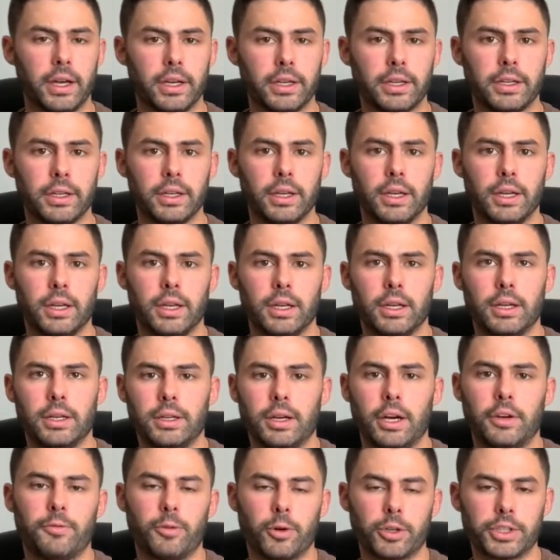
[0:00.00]
And
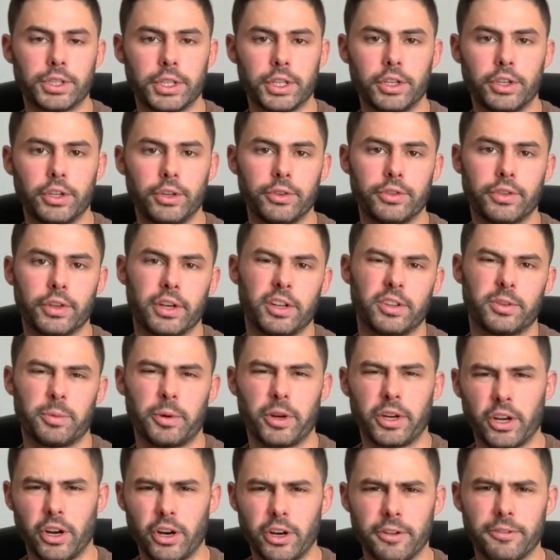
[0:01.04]
unfortunately in Houston, it's
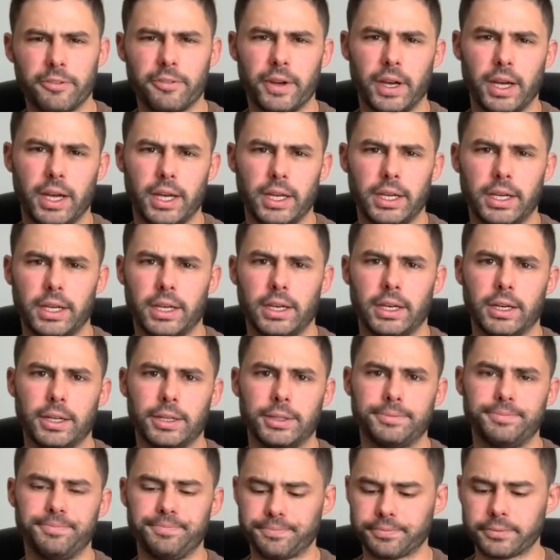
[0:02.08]
pretty hard to find
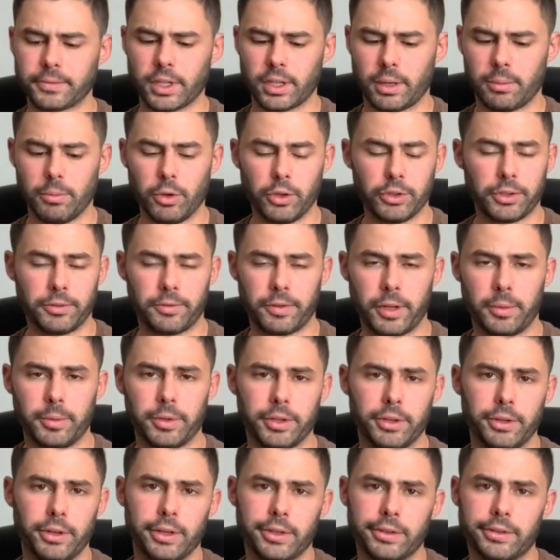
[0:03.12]
multifamily
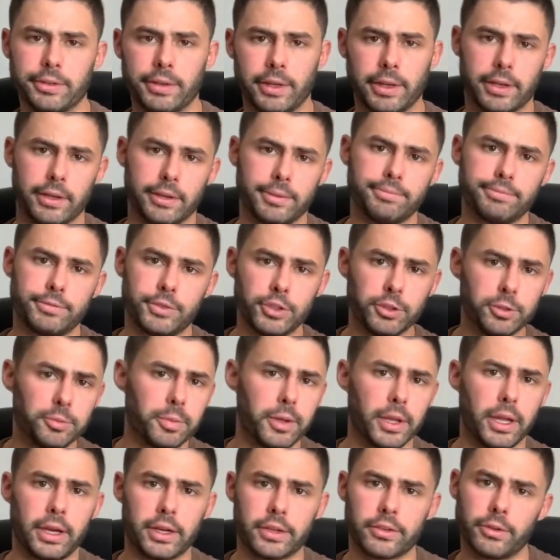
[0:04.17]
units like a
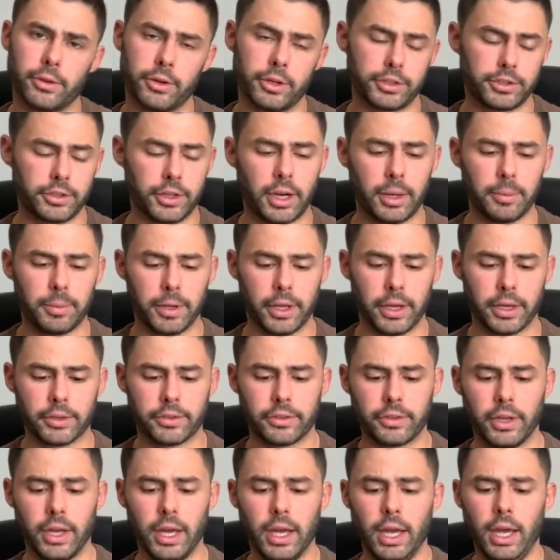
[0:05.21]
duplex or a
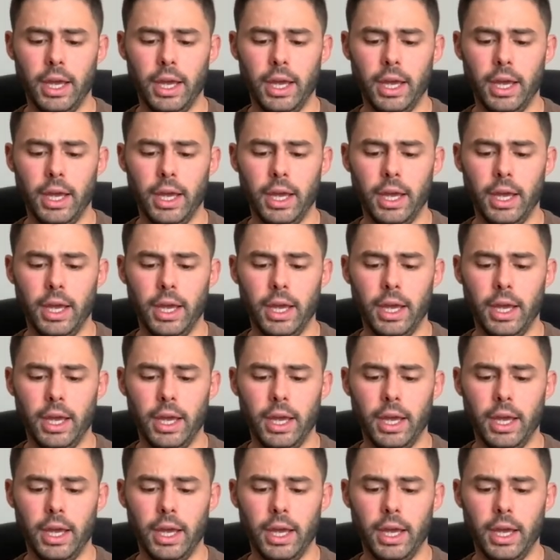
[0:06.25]
triplex.